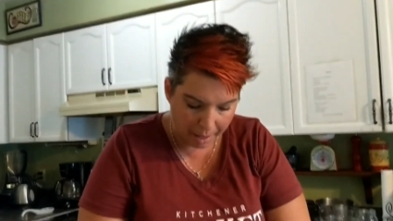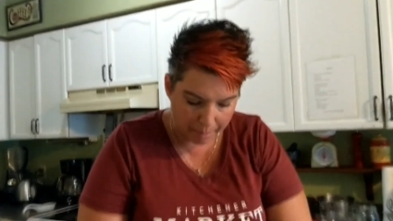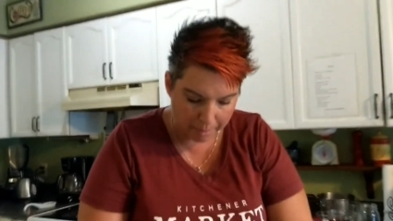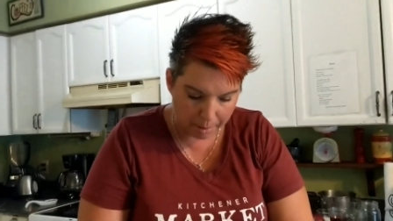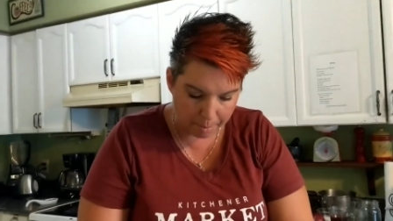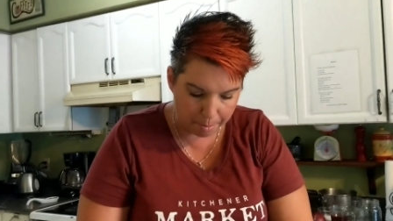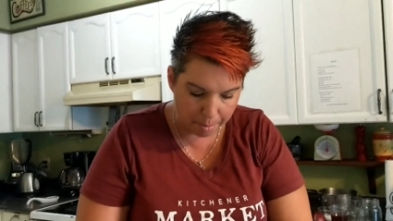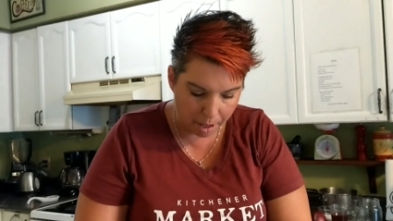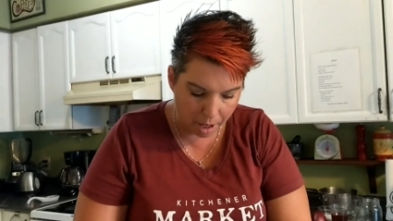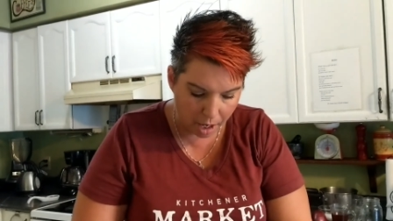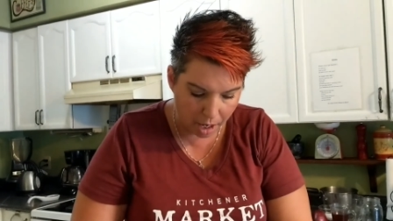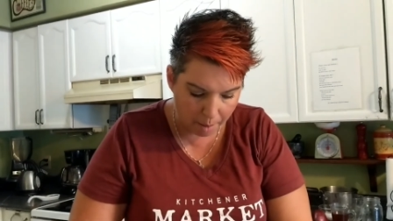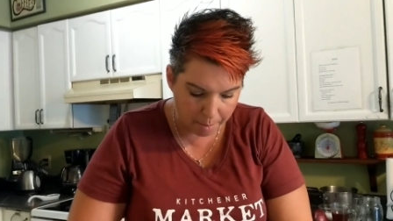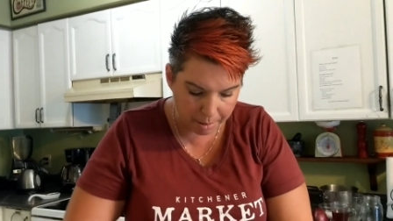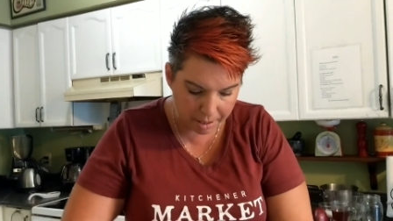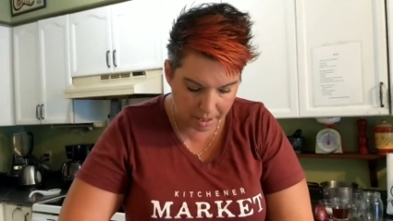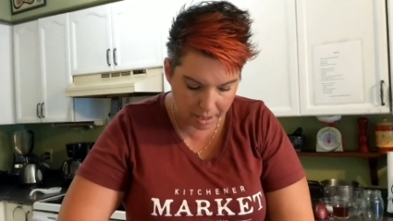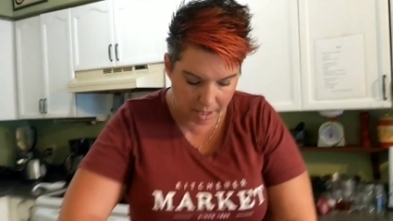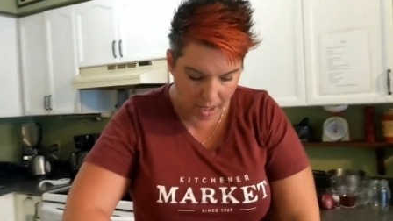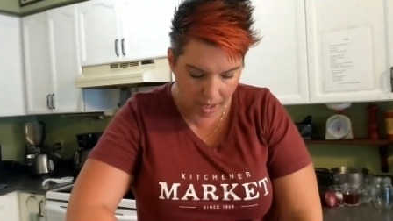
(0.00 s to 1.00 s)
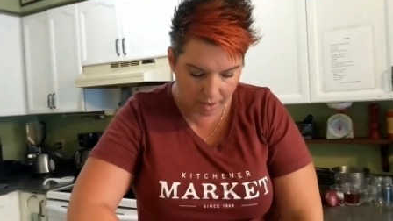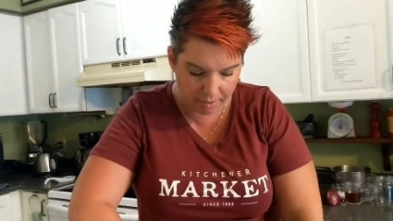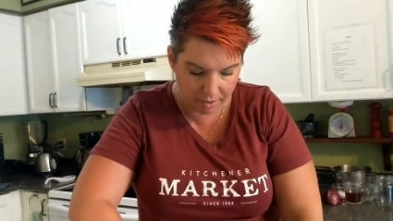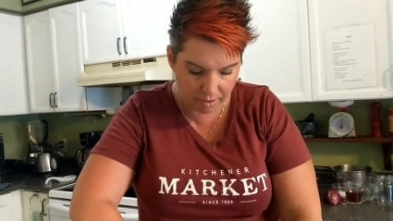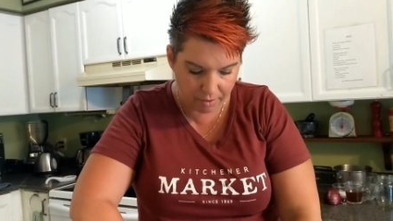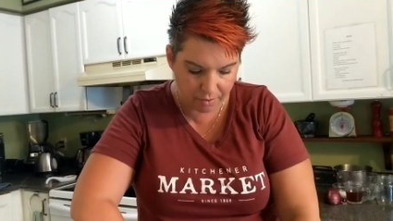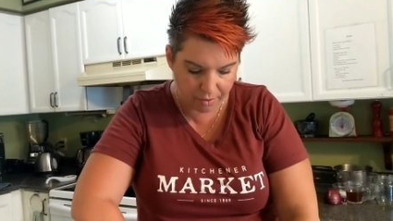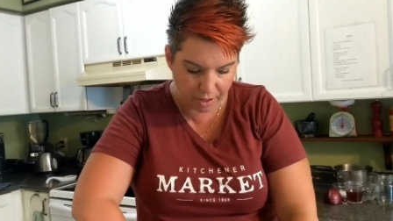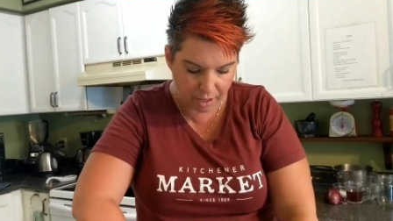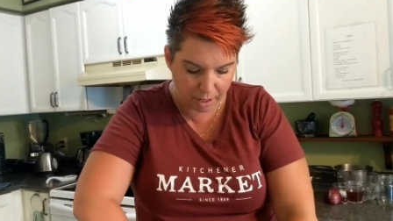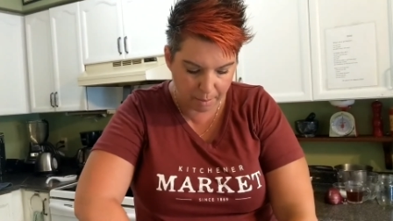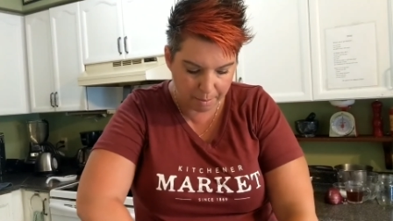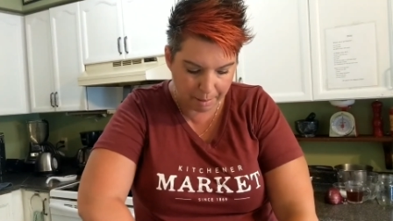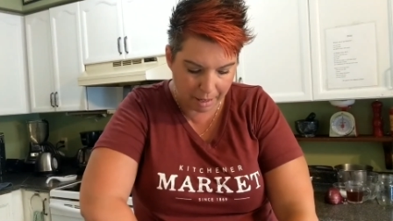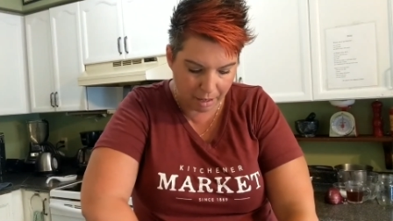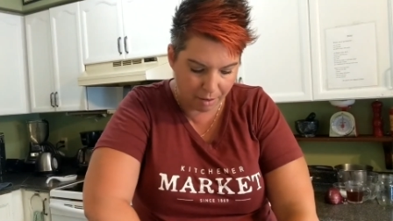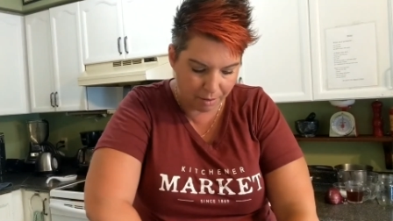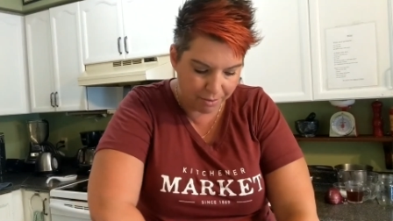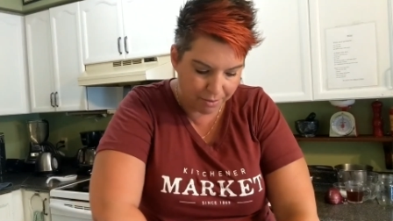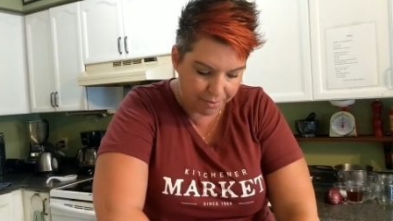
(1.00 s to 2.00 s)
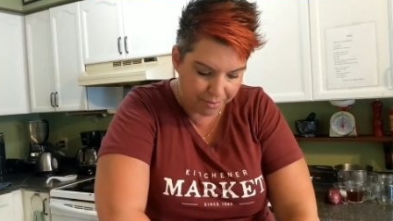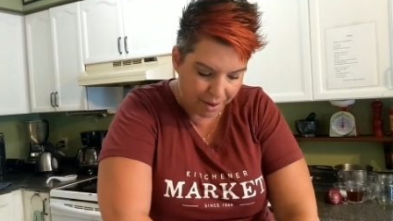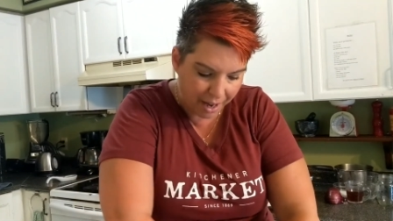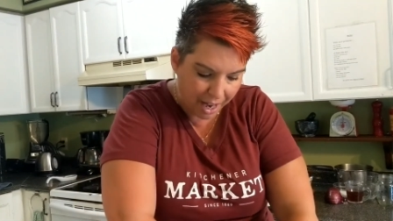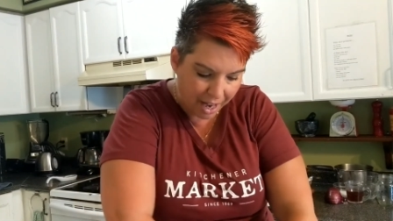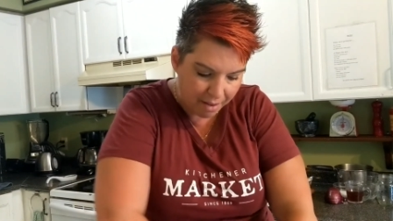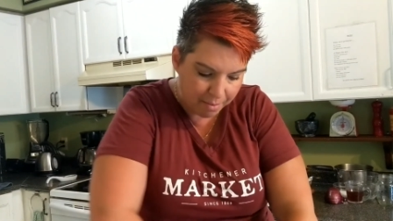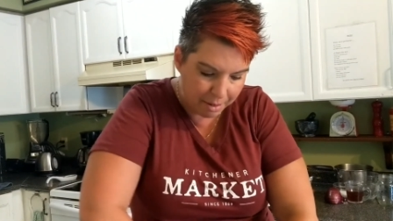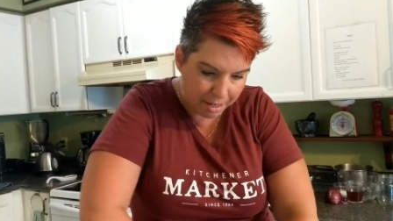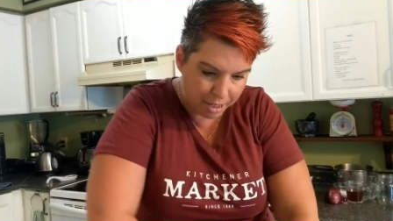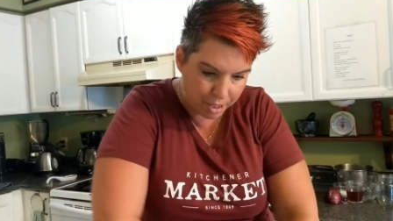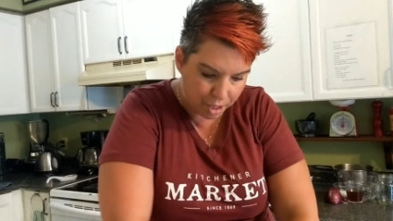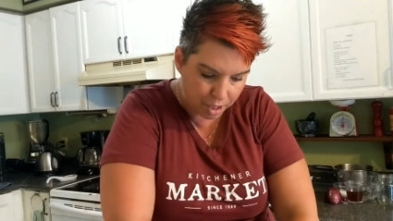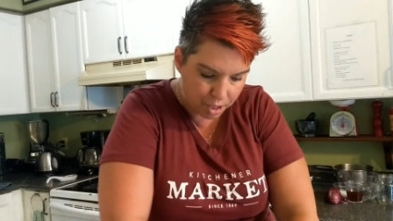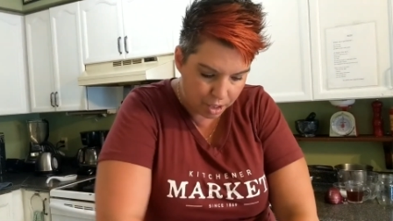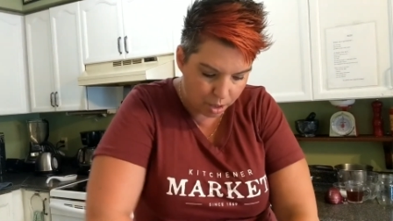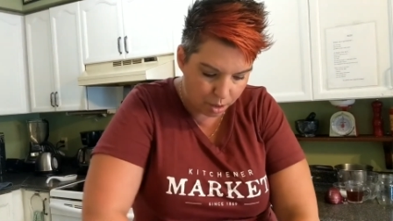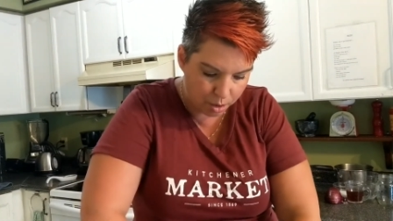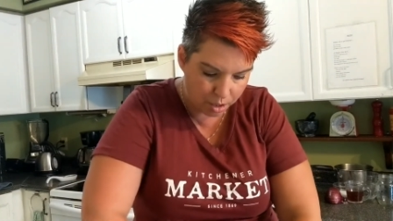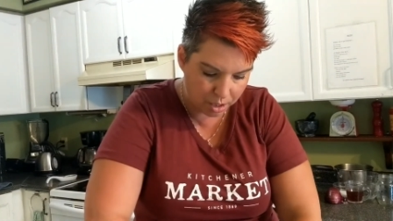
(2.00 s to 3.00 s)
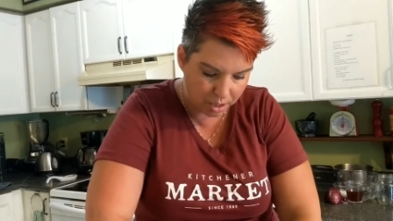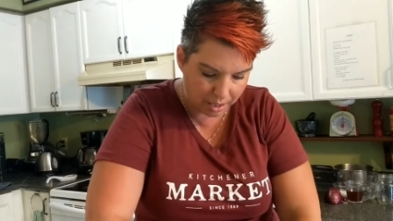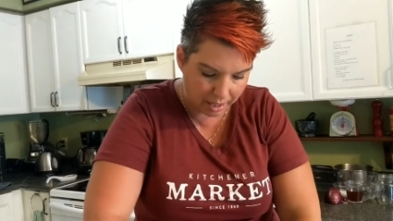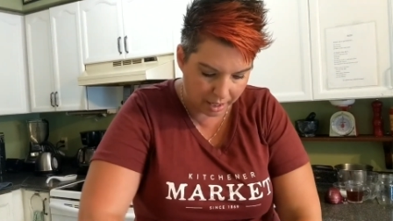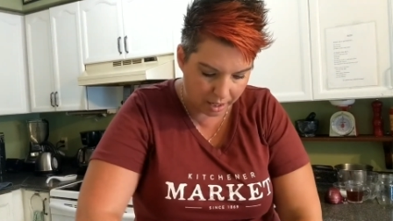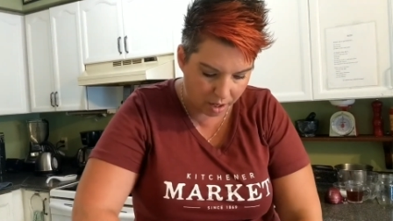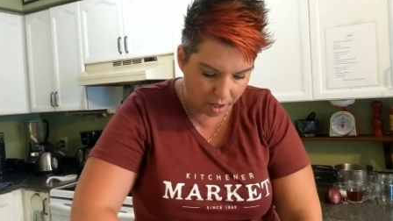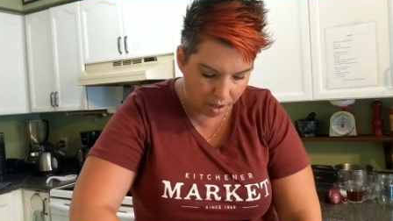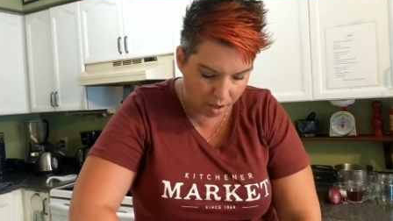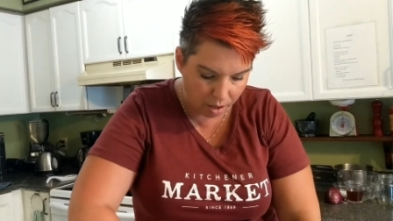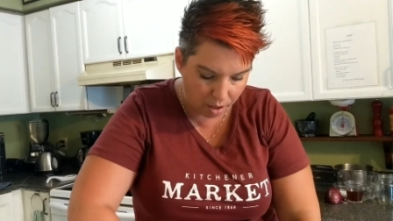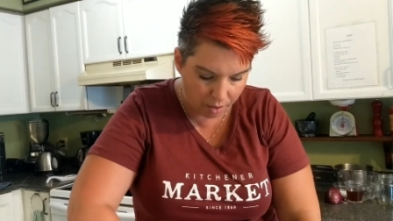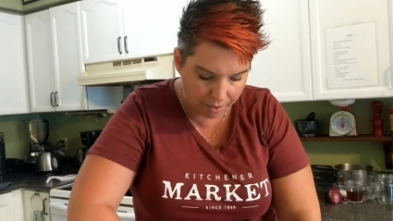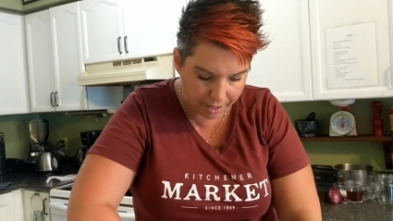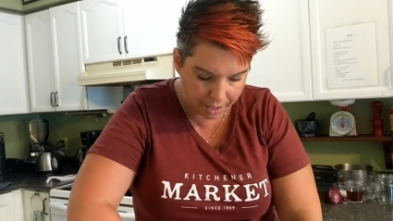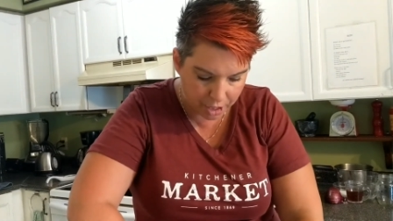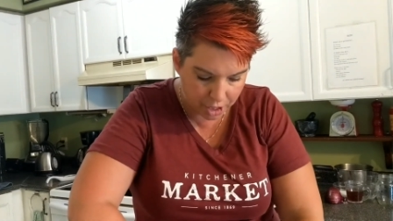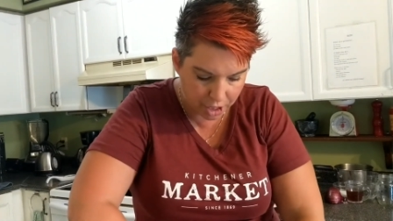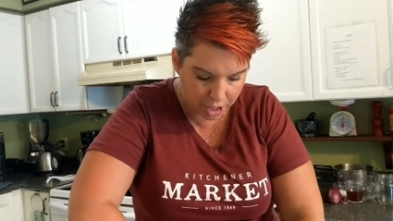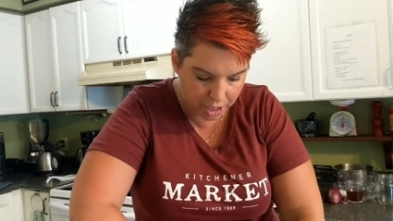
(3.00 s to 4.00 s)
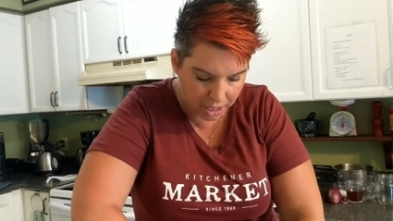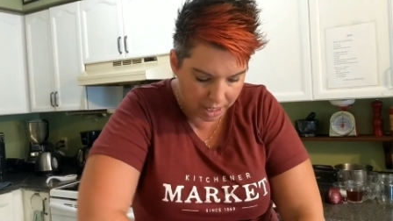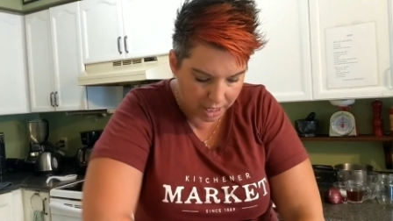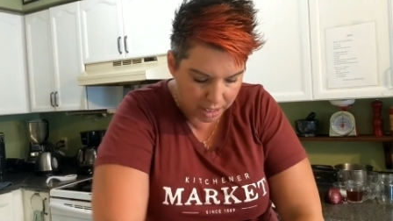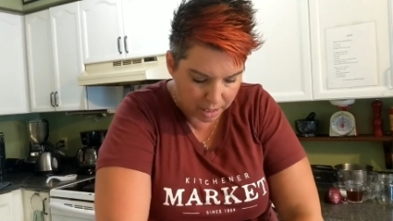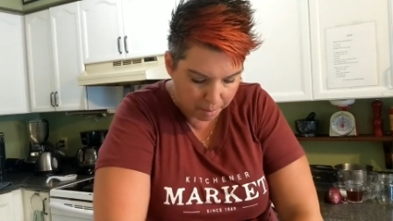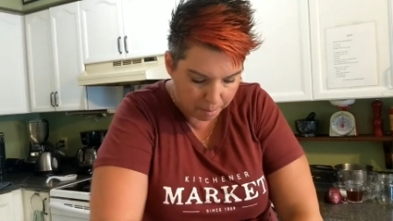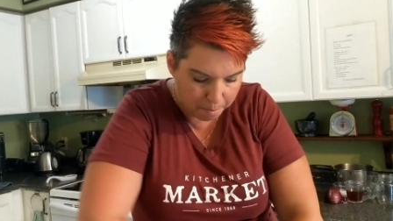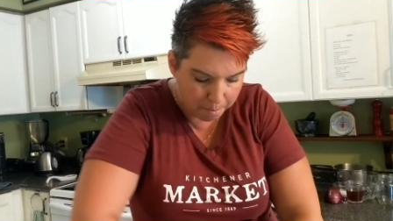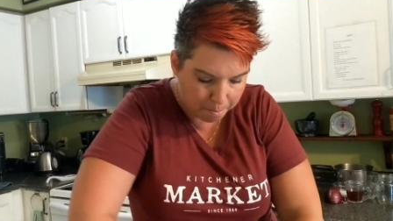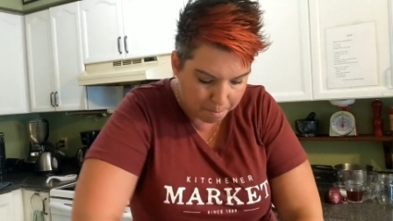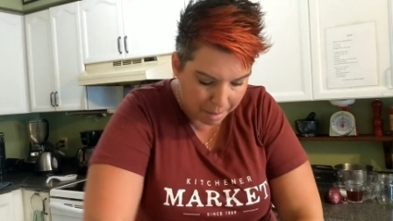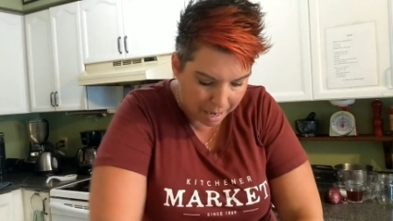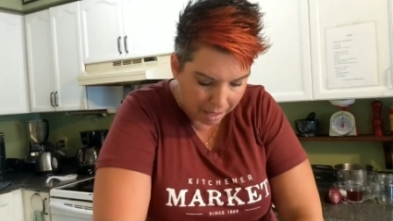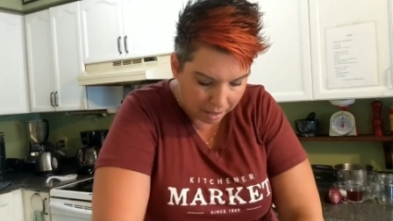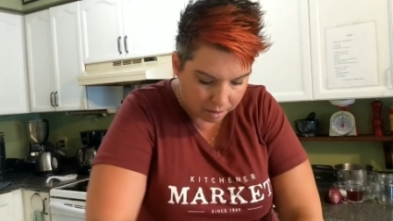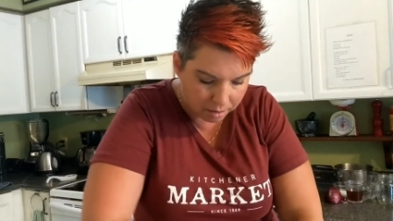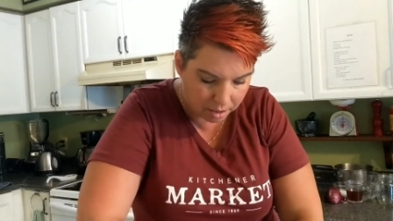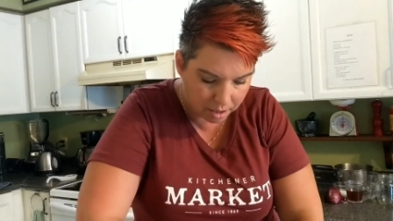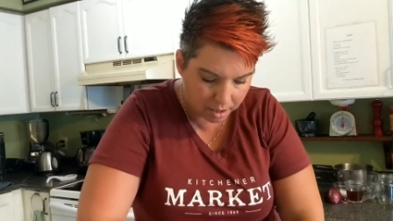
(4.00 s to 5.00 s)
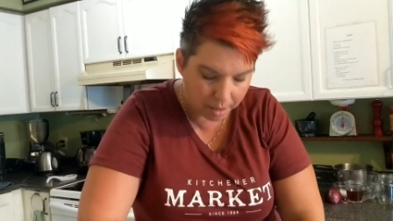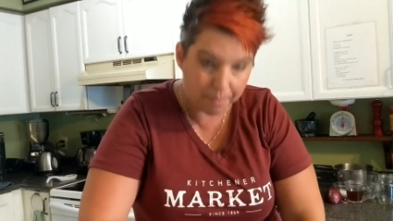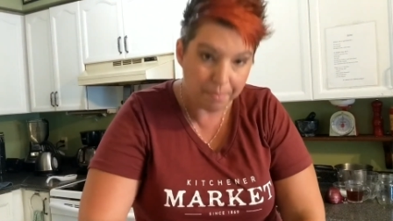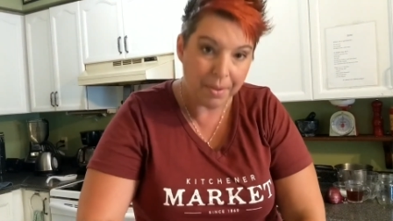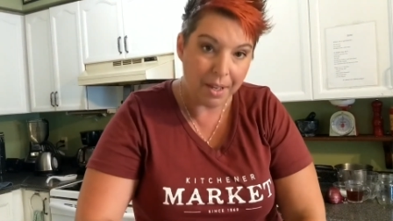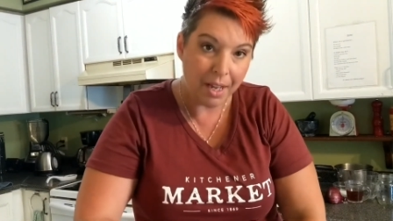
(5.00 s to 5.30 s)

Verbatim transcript: I'm gonna pop it in the oven for about five minutes or so, just let all that cheese melt.